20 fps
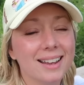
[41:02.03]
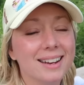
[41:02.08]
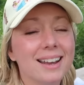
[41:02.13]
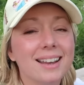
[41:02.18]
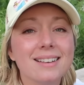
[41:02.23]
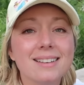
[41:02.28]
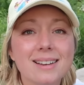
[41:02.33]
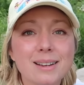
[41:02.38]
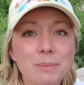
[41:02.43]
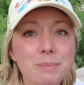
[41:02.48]
and
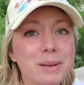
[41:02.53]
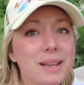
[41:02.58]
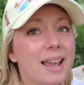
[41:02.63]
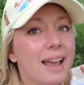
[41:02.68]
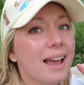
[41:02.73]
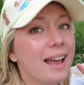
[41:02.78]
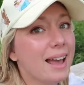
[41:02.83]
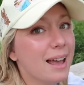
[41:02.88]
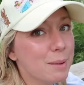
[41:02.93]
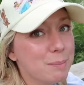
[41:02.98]
I couldn't be
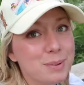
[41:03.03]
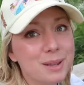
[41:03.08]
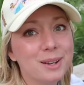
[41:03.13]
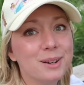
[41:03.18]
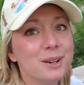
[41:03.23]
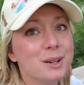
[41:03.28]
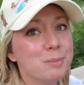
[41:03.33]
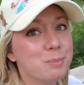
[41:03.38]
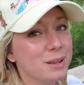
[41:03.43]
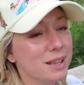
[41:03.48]

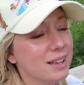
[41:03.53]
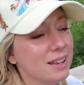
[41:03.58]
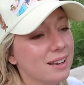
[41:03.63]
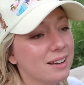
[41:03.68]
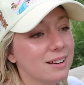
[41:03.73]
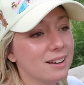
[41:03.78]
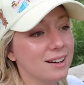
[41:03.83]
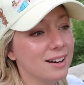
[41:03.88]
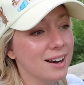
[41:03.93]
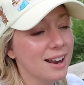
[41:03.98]
happier to be
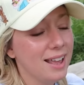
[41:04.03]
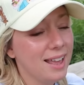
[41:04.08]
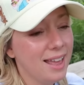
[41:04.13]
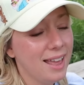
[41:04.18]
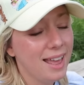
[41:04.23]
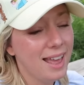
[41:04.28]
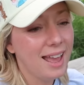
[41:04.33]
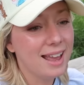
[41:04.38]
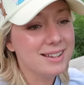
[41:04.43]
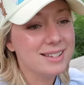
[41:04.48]
here
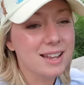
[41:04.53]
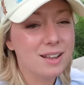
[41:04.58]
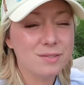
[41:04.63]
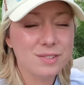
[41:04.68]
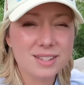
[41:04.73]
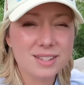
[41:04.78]
and to have